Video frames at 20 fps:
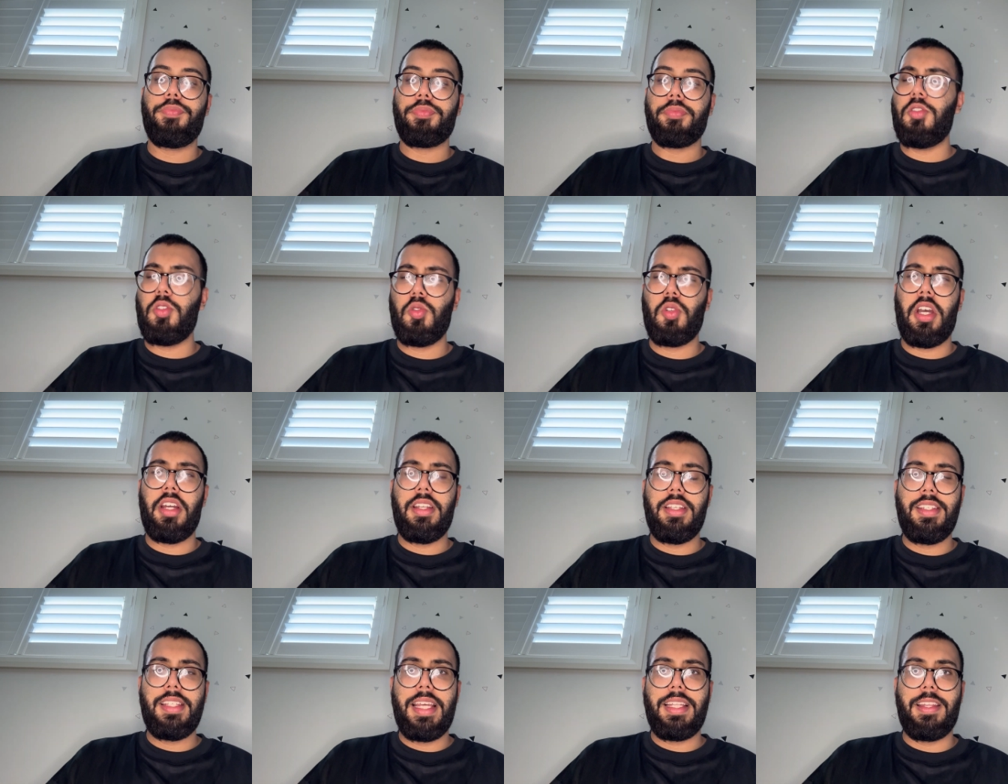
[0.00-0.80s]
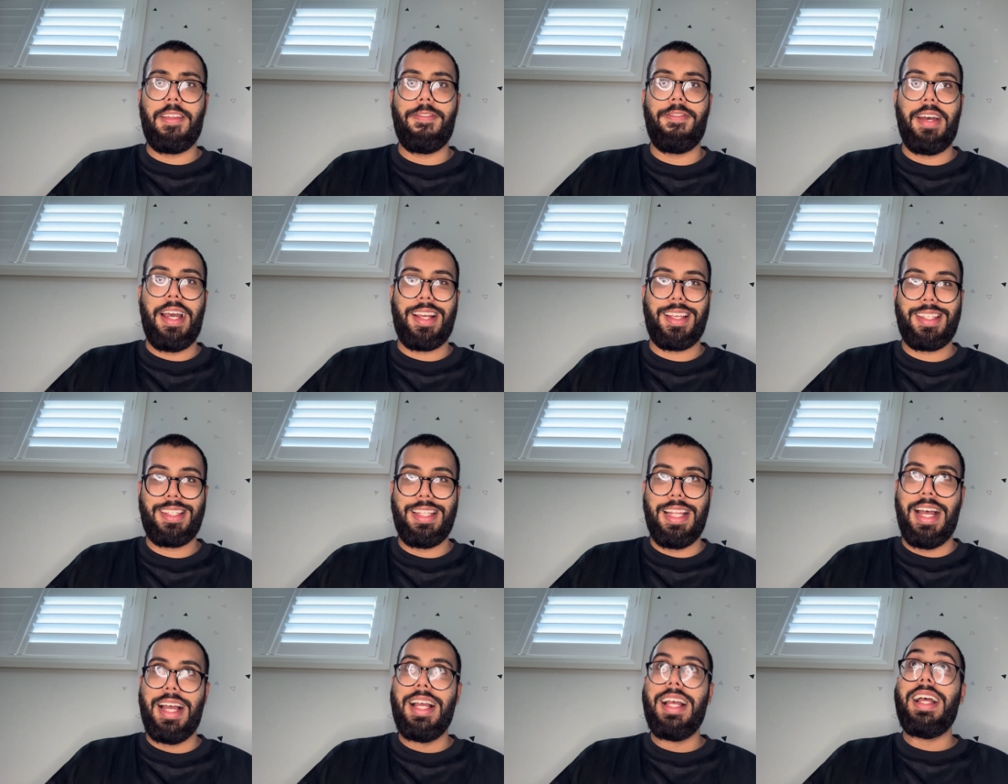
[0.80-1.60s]
Just trying to state the facts
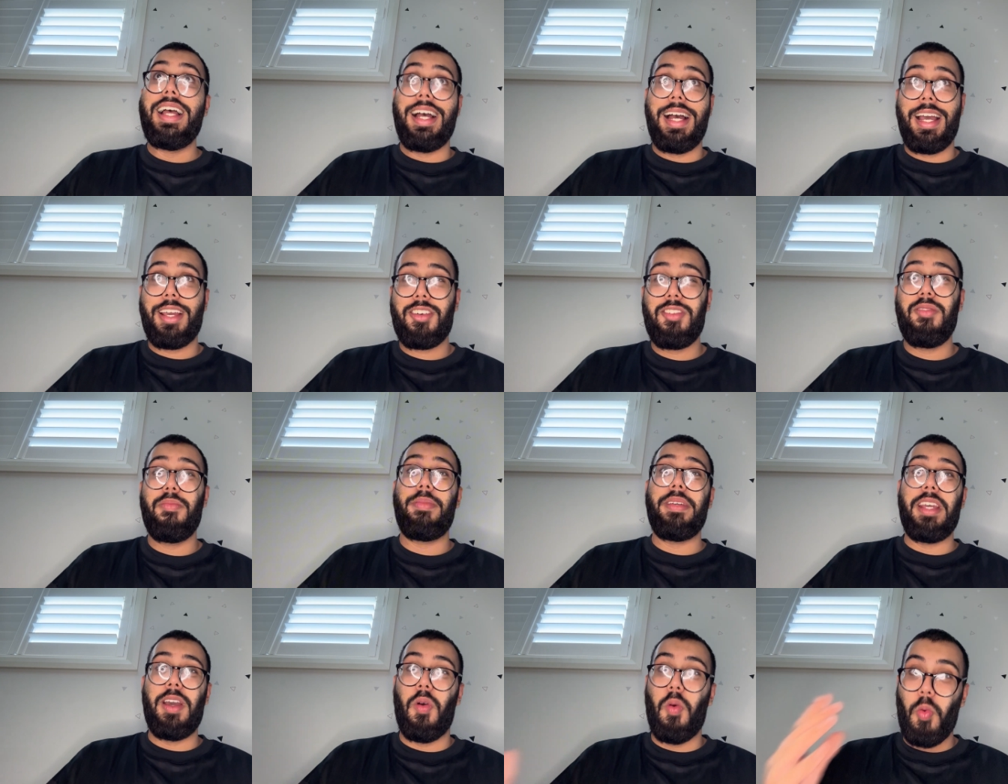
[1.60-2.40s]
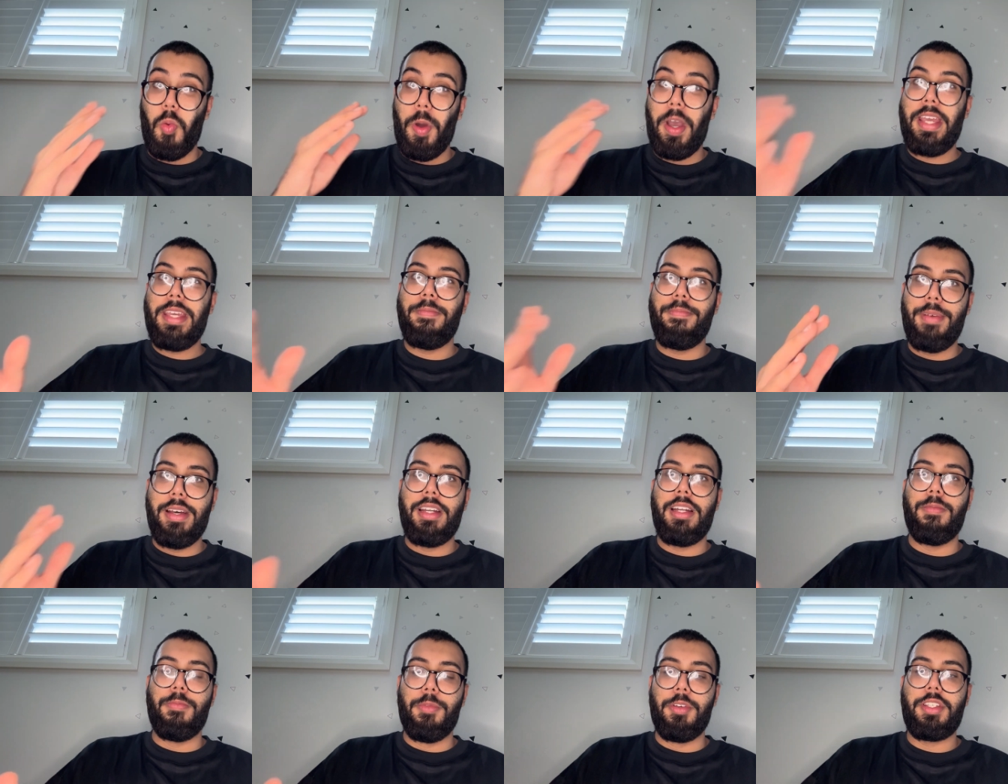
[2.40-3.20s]
that I could be a way
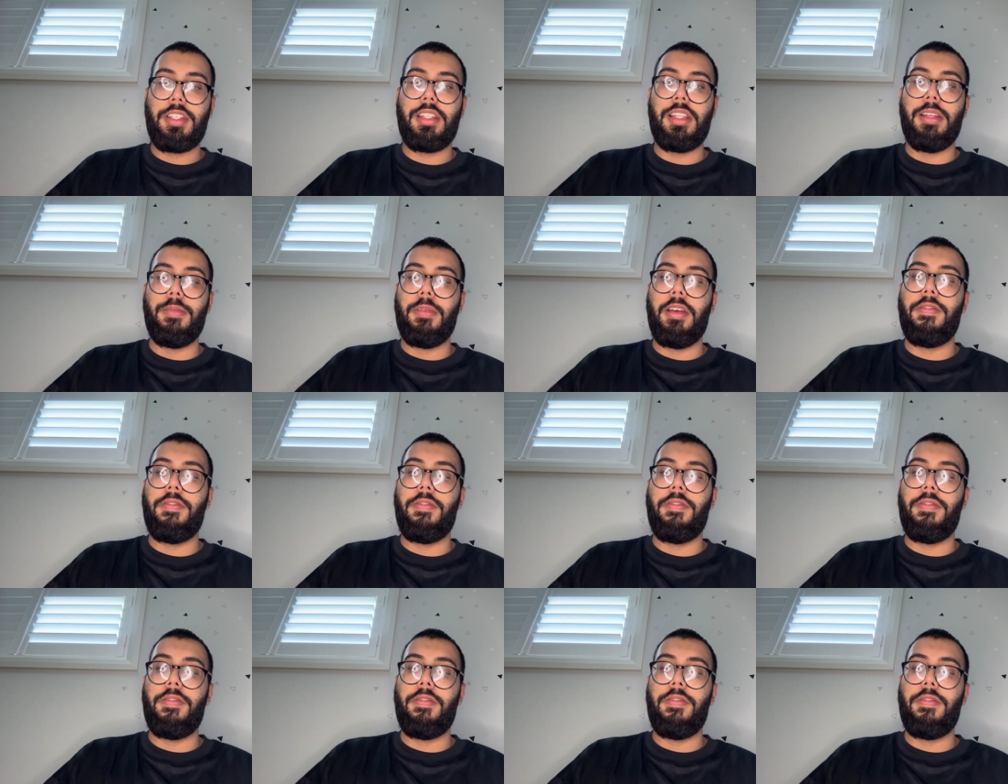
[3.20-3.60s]
better Muslim